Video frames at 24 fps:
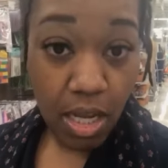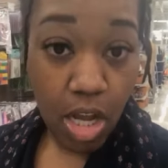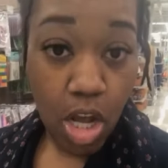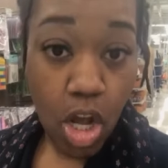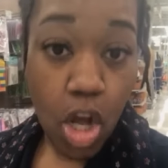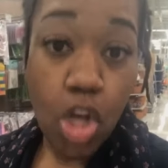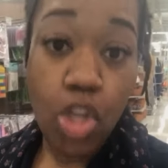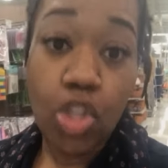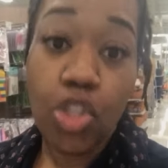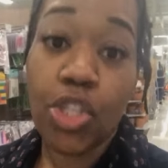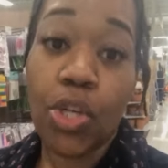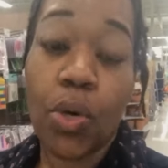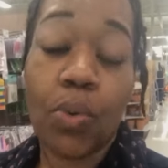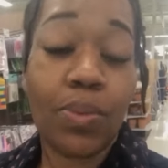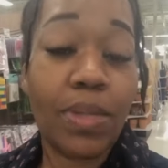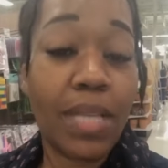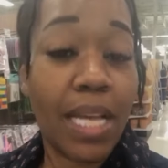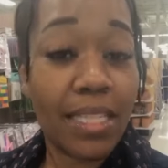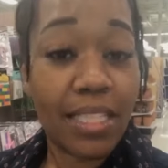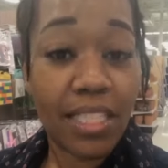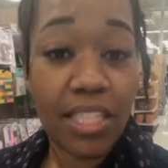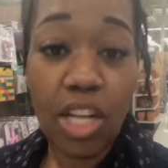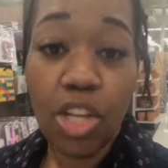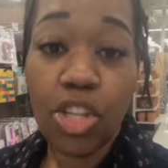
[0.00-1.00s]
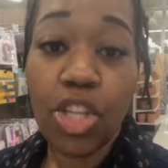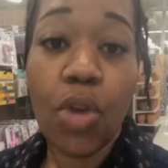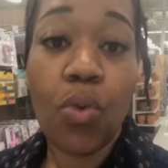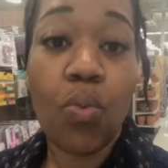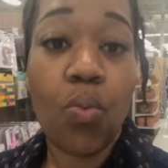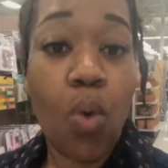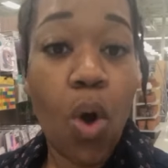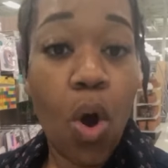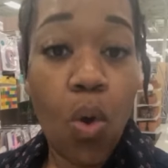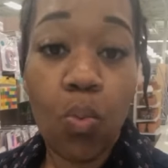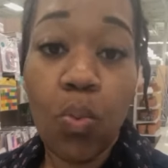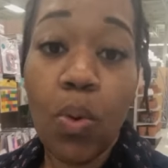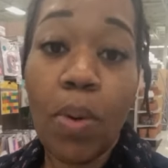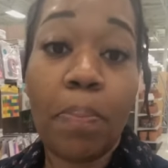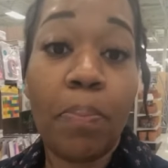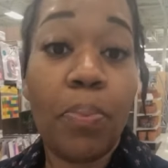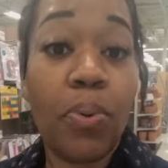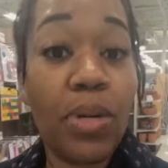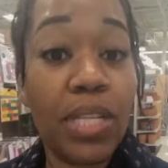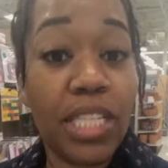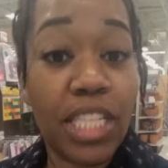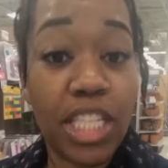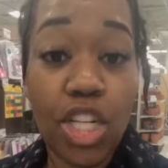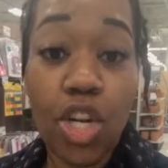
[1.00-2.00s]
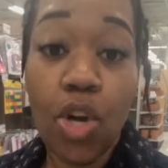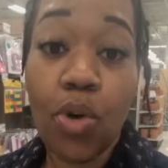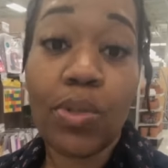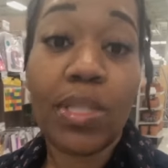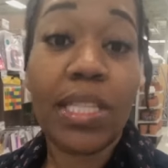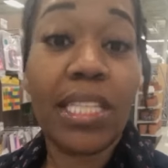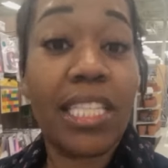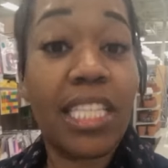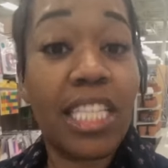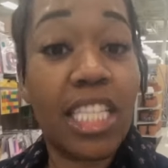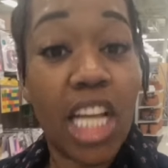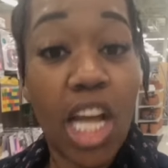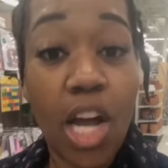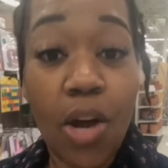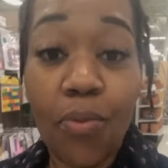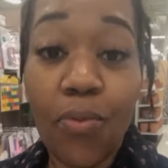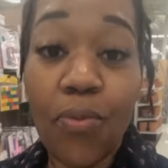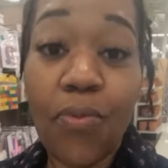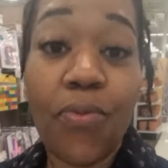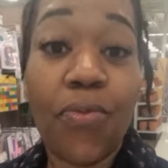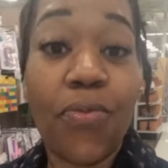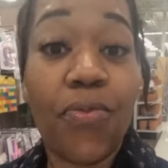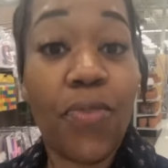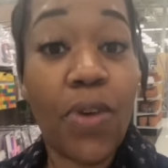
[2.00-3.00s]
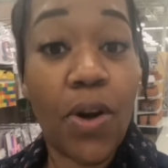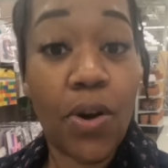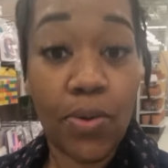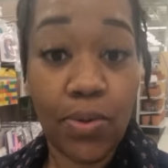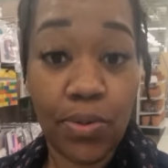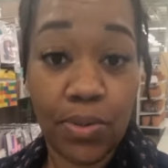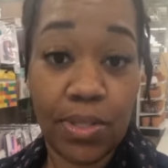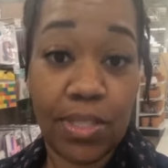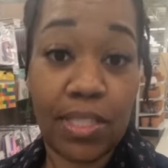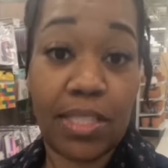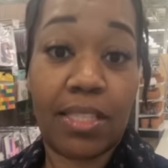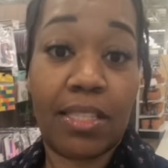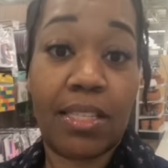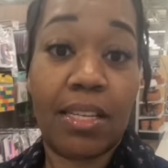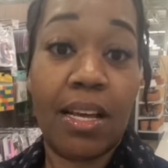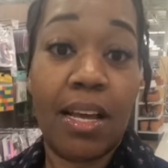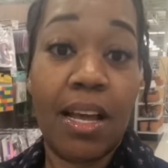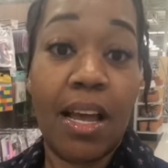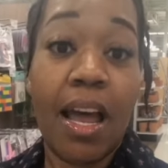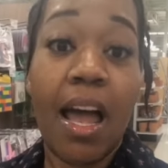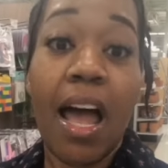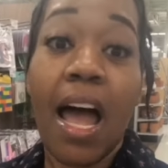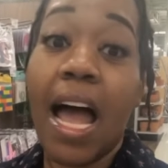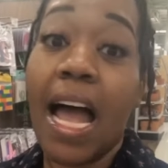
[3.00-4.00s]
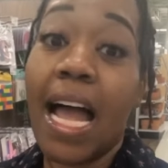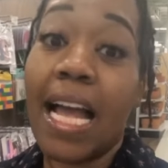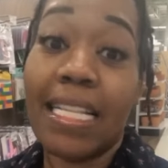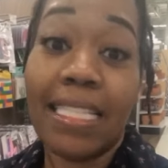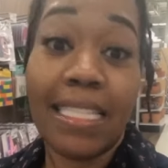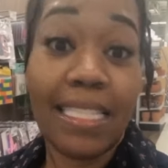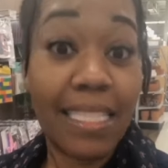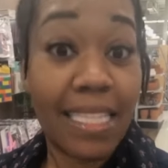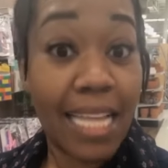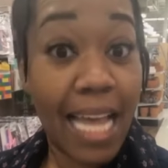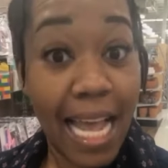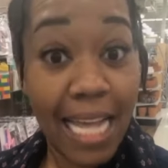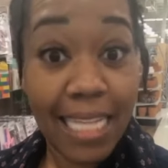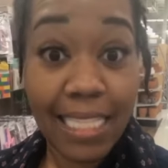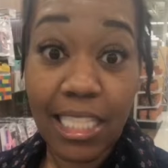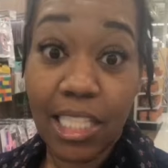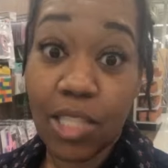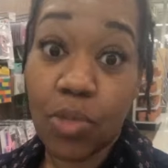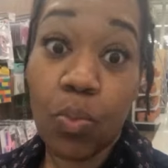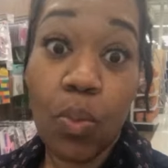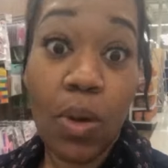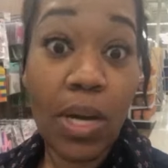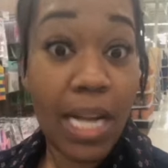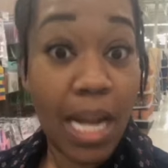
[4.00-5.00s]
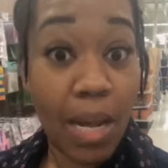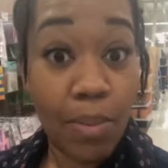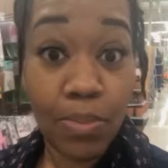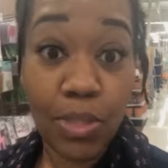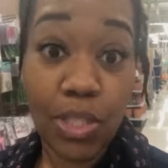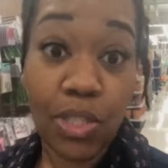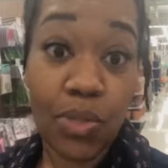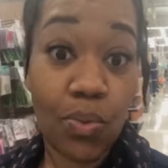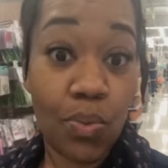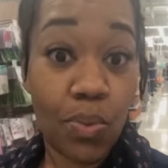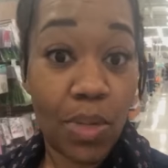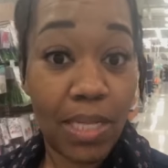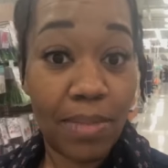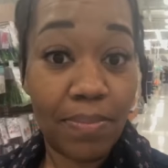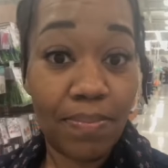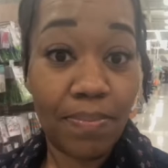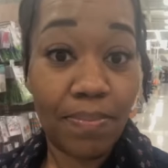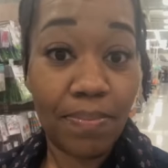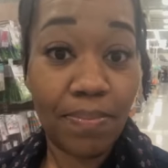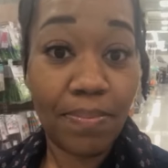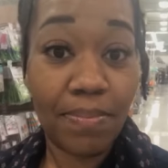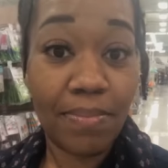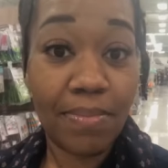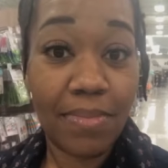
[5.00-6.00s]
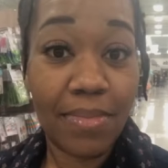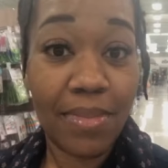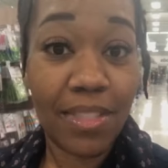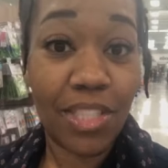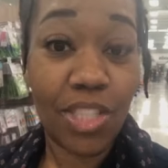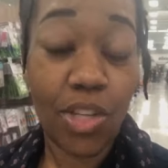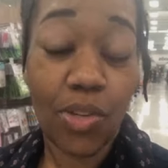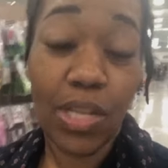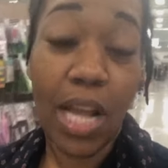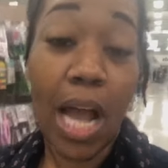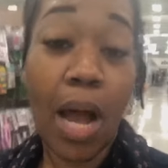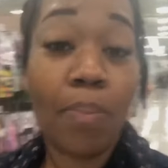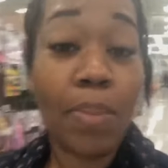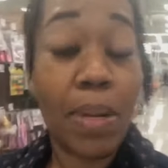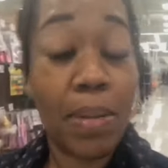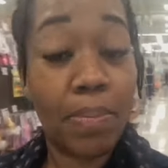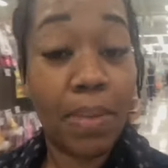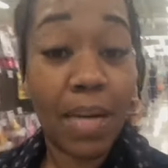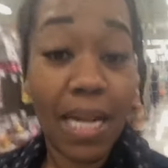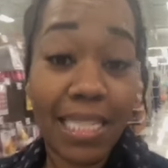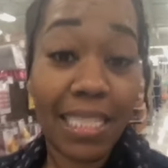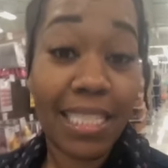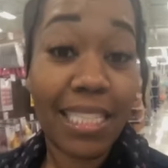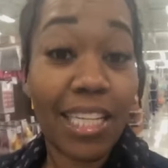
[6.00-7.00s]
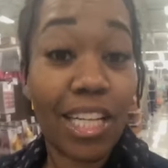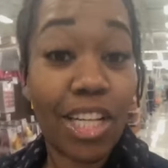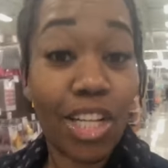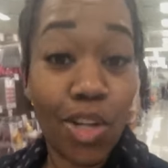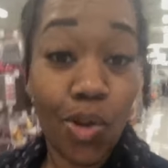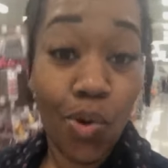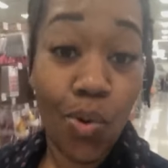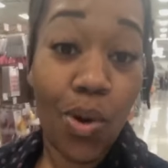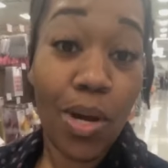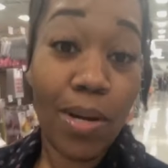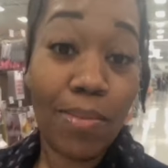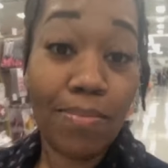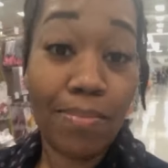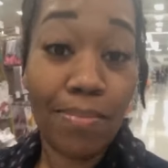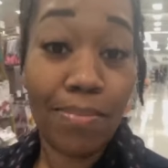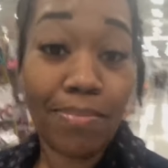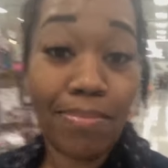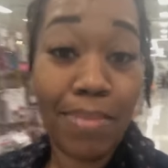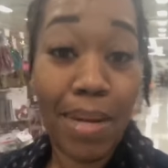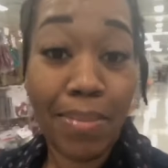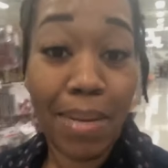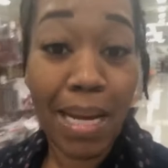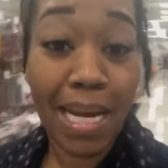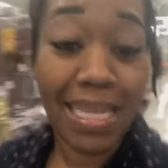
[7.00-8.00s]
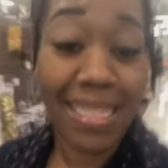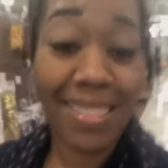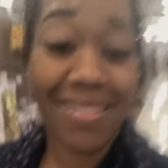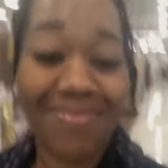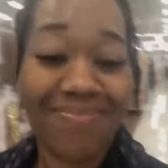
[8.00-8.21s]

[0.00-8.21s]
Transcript: So there's nothing wrong with putting yourself first. And that's what I'm doing. So y'all be blessed in the Lord. Bye-bye.